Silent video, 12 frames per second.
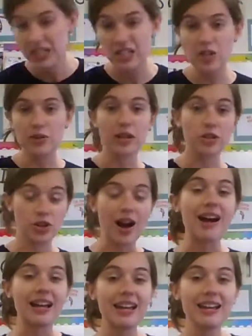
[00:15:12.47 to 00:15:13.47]
you can
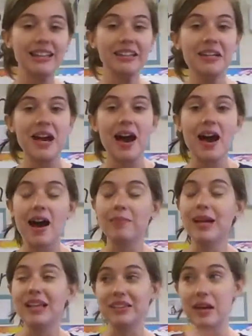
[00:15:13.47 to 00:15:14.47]
try it
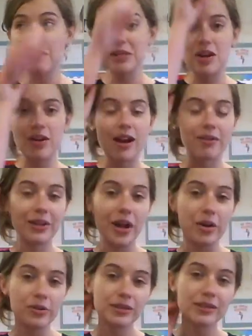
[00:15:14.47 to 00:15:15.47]
and let me know how it
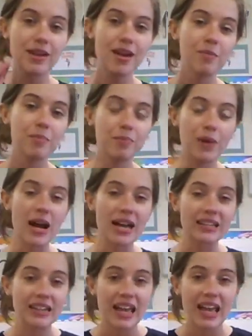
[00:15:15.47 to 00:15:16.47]
goes. But
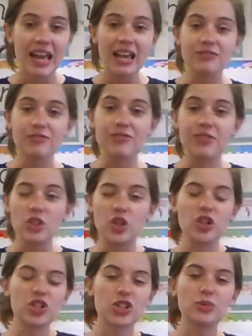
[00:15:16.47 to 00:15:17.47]
if
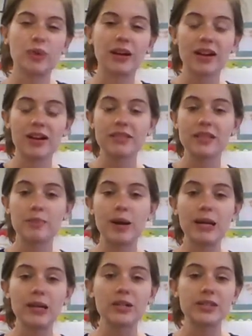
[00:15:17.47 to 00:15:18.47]
you're just working on this by
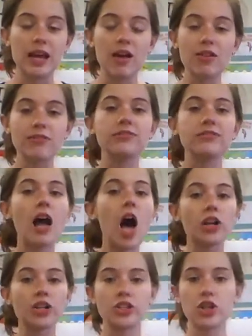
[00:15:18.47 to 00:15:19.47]
yourself,
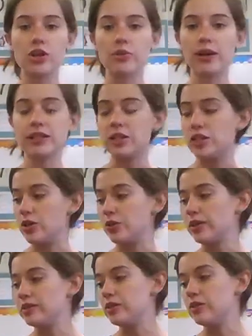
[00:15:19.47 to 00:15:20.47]
I'll show you what to do,
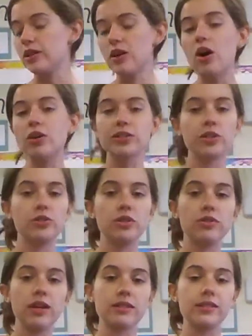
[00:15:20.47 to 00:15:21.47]
because you can also
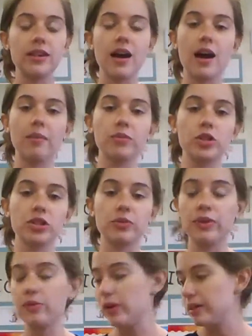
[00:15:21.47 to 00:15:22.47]
do this just
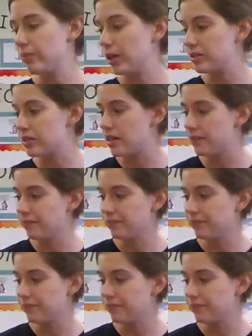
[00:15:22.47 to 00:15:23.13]
with one person.